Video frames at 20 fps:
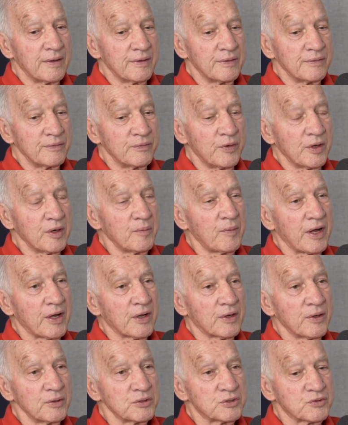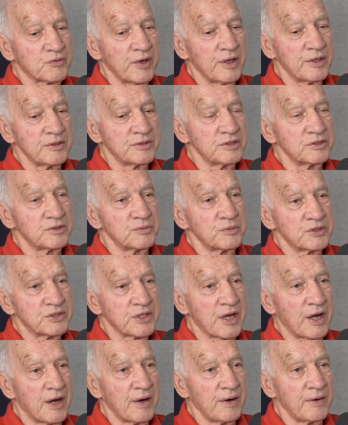One of my close friends is a
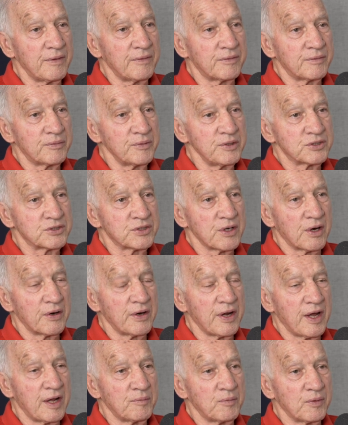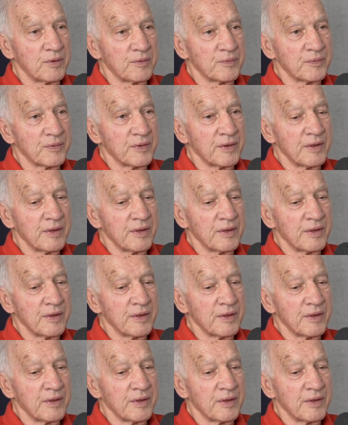retired 3-star admiral,